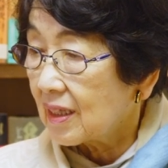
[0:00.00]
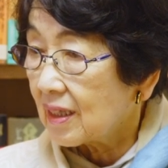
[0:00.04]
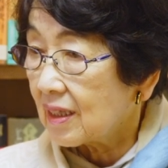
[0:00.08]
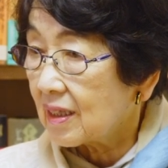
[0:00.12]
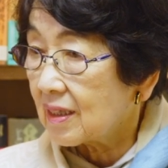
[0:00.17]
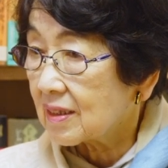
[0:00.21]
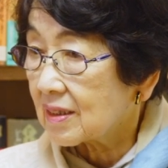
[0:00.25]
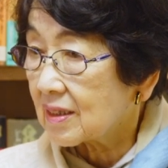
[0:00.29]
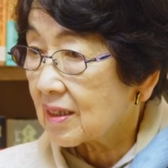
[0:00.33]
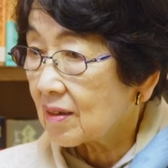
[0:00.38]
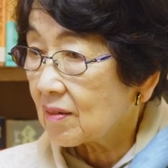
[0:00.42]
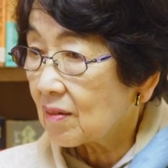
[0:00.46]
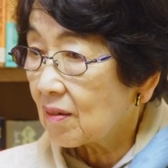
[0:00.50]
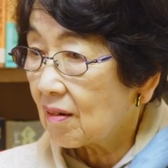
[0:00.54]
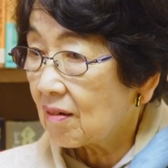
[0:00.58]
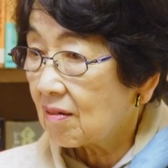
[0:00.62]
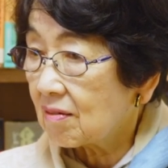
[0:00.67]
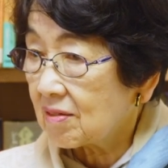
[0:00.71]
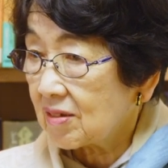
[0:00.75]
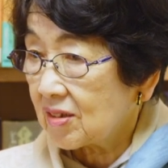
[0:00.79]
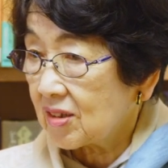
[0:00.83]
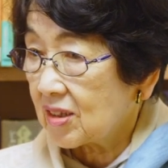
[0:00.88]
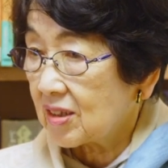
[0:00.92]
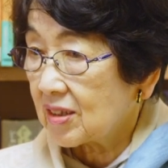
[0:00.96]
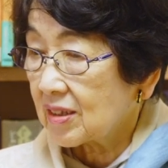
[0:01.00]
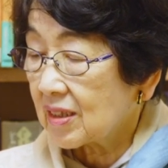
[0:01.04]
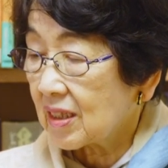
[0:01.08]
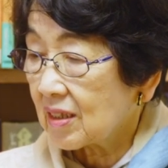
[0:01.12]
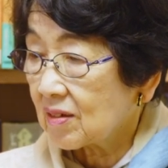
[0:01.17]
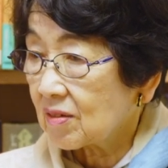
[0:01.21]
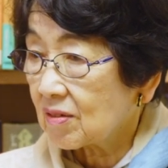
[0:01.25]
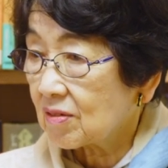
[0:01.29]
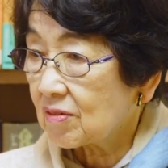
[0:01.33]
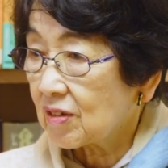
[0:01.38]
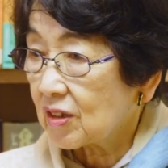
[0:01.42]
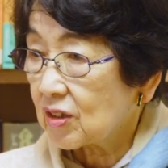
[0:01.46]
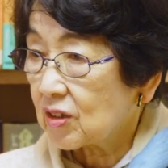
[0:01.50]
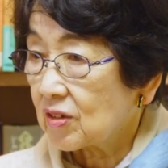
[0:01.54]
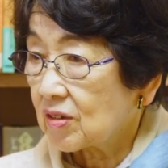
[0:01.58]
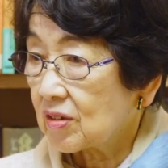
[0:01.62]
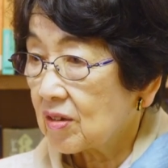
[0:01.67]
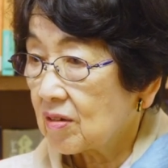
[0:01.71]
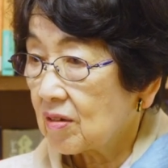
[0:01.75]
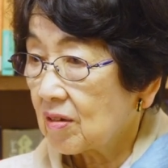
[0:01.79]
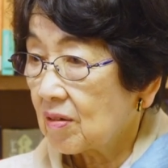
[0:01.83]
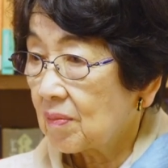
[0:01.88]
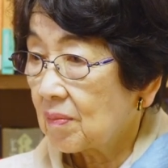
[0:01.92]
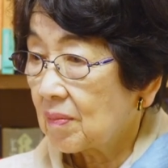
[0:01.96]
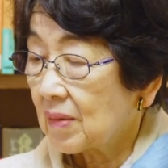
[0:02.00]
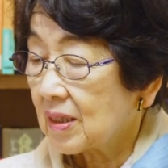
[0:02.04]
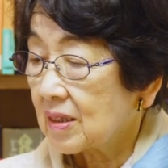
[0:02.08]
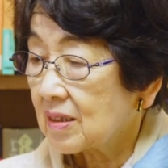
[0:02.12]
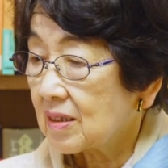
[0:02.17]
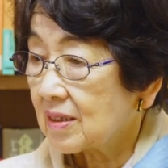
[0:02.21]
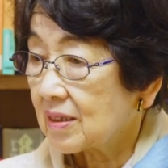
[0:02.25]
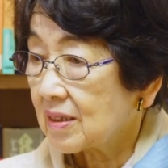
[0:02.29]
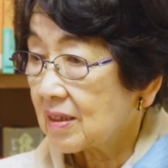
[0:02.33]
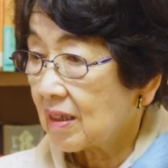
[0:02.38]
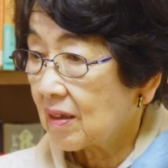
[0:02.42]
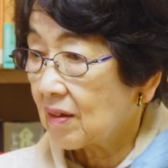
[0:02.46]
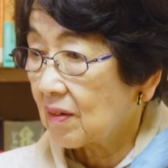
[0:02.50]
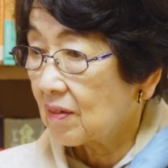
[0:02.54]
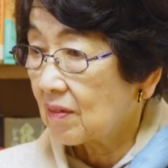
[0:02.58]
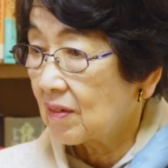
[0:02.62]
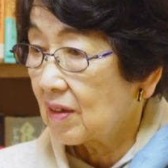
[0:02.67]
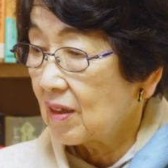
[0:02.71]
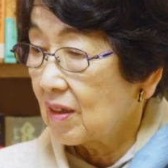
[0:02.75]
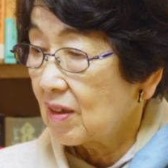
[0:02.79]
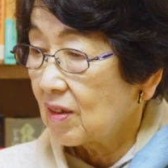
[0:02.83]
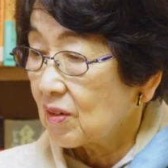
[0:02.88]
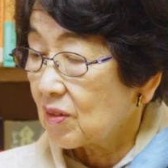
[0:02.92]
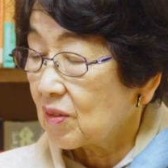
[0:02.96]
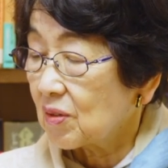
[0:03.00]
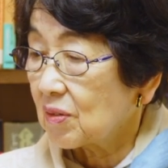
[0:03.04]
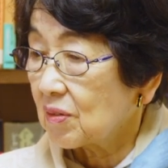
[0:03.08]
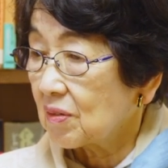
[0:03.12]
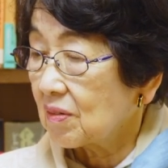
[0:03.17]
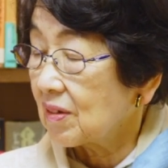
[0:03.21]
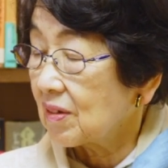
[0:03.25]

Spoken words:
is an original question of myself to